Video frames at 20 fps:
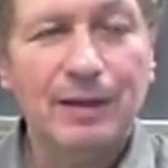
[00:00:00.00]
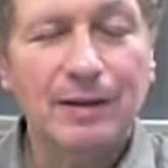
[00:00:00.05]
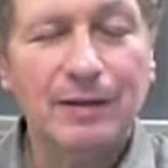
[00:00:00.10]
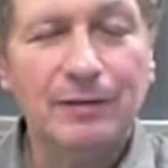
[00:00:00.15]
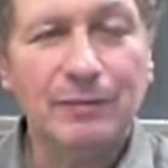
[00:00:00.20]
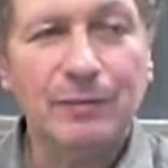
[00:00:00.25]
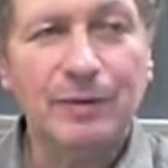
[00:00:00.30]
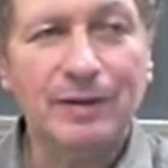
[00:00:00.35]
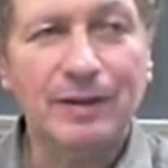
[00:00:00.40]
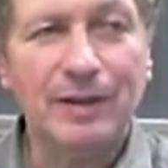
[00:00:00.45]

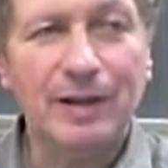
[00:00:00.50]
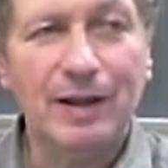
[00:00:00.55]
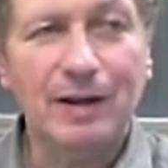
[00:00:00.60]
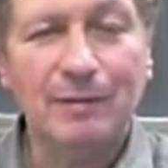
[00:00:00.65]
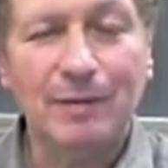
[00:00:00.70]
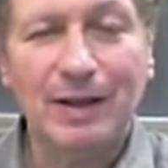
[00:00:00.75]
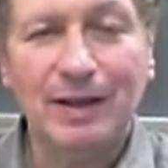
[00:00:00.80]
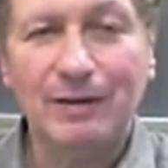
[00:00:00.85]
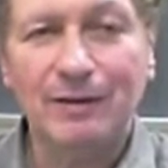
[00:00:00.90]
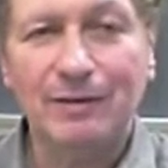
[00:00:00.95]
it's really
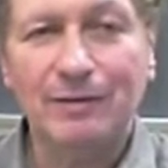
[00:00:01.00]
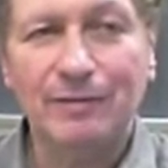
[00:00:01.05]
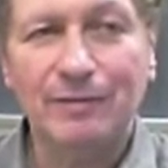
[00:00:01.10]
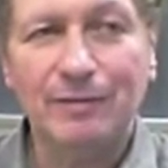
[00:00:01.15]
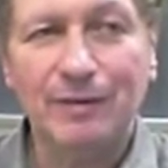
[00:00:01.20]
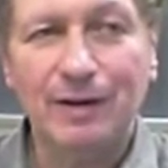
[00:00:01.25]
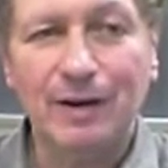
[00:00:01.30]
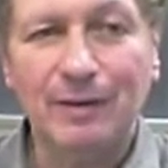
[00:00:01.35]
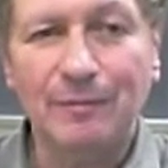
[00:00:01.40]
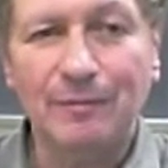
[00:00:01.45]
come out of
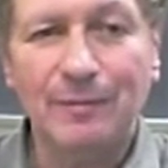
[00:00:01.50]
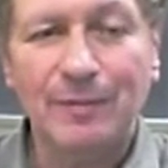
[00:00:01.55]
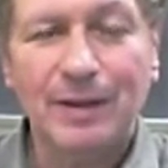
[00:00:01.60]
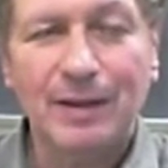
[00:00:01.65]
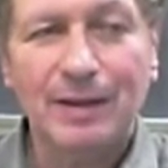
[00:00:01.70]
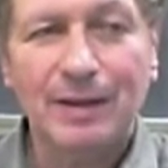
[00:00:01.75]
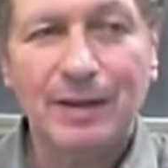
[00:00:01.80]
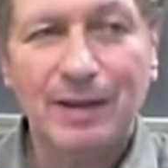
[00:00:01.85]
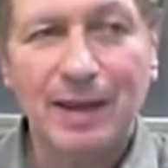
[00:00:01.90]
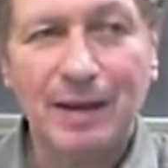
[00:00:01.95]

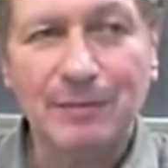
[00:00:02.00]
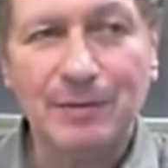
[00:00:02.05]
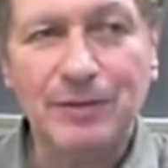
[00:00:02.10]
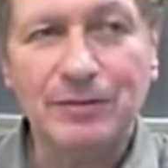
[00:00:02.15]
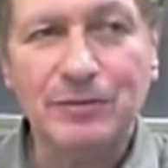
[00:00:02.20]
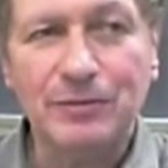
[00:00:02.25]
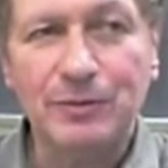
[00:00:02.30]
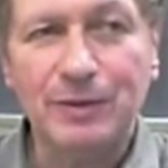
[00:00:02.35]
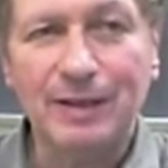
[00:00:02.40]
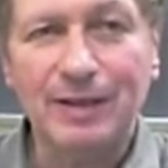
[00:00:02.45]

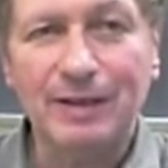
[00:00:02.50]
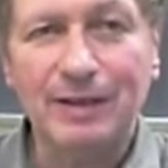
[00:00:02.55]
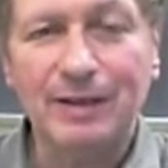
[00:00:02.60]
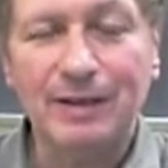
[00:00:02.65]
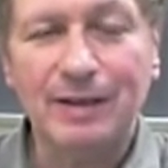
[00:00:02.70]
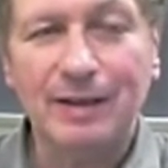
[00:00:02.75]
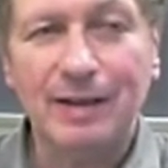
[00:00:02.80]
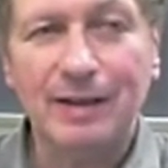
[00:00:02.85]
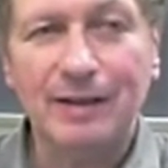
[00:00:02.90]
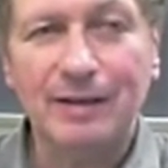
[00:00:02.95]
chemistry
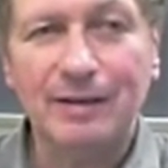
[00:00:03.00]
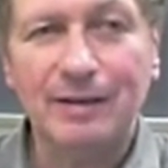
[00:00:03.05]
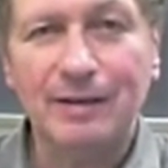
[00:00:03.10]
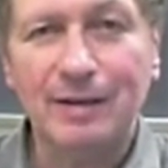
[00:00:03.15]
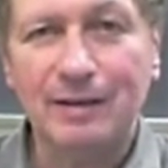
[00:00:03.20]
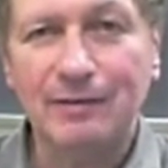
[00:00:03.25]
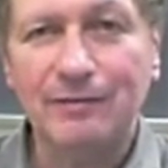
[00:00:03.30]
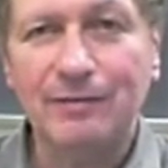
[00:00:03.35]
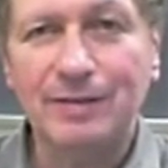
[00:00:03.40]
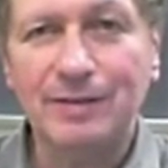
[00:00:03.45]
and
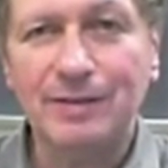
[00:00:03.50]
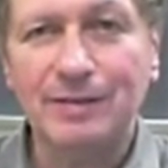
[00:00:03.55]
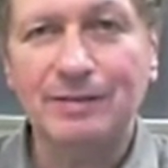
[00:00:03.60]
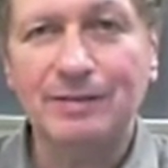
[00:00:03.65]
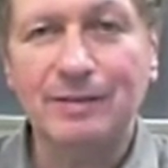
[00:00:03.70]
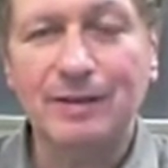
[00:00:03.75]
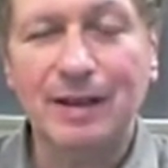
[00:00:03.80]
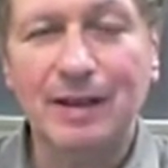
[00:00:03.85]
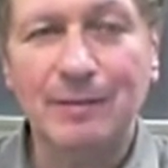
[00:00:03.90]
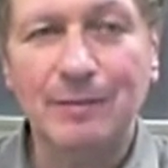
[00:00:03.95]

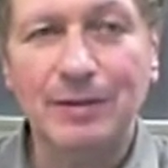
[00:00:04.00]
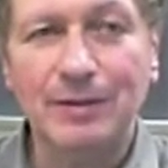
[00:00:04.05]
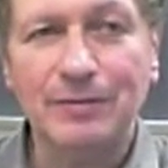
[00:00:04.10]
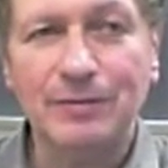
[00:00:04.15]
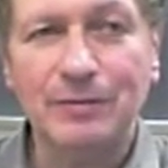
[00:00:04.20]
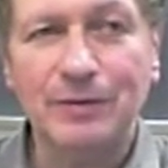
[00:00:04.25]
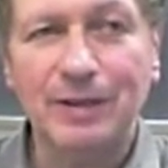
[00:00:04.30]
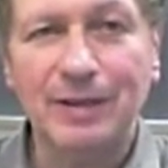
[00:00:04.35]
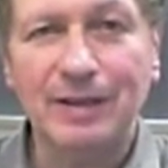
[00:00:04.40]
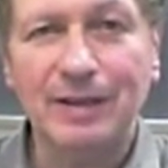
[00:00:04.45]
physical
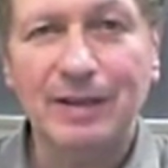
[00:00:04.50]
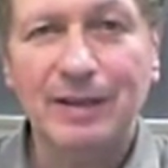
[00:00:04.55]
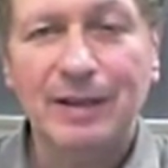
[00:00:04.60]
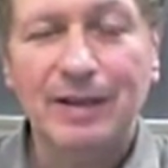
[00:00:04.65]
chemistry.